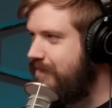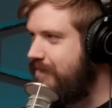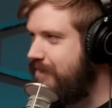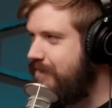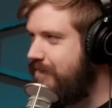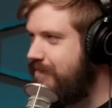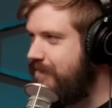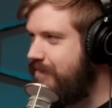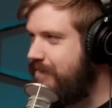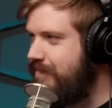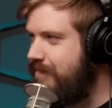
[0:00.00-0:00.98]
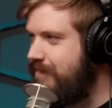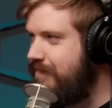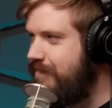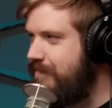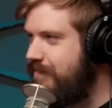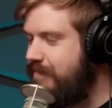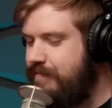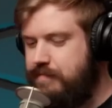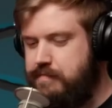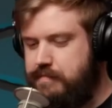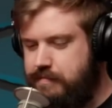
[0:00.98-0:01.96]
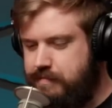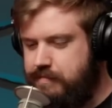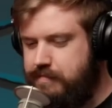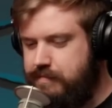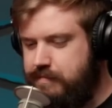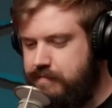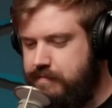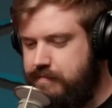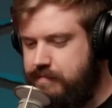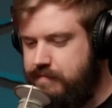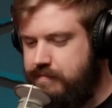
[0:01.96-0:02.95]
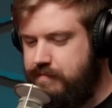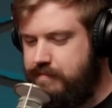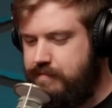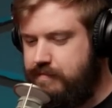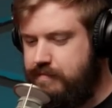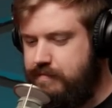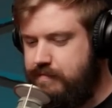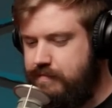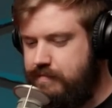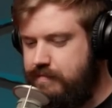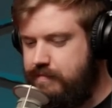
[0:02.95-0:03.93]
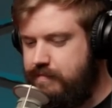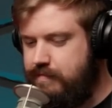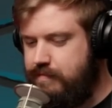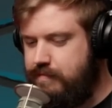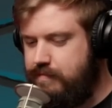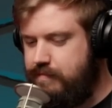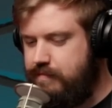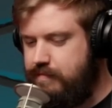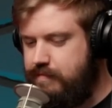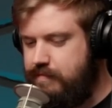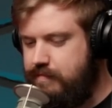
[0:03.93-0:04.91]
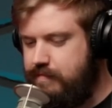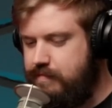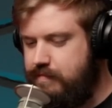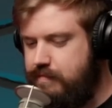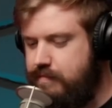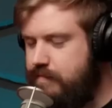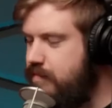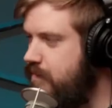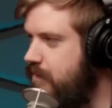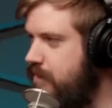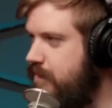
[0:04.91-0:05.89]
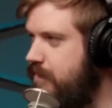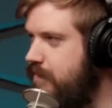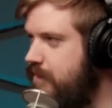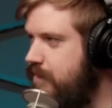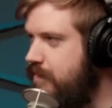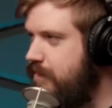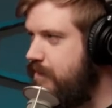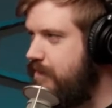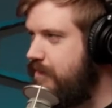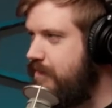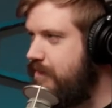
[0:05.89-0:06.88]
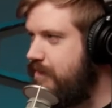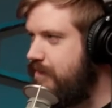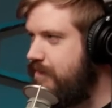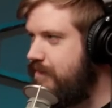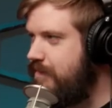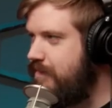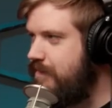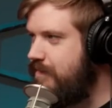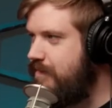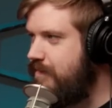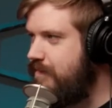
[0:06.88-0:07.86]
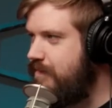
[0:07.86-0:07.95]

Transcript: No words are spoken by the person on screen.